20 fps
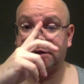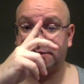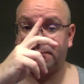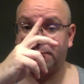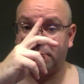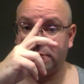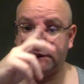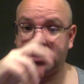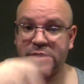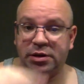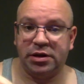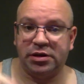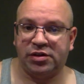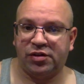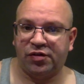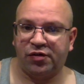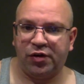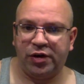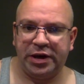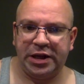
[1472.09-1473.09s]
but it's
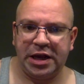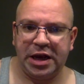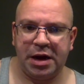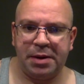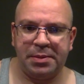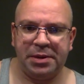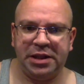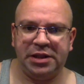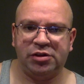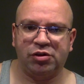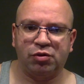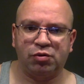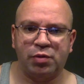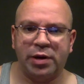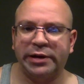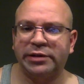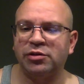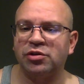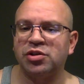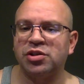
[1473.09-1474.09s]
funny how many
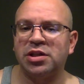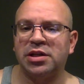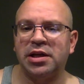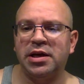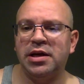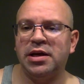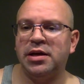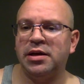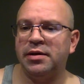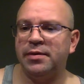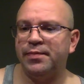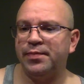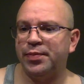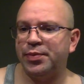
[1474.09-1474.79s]
directors today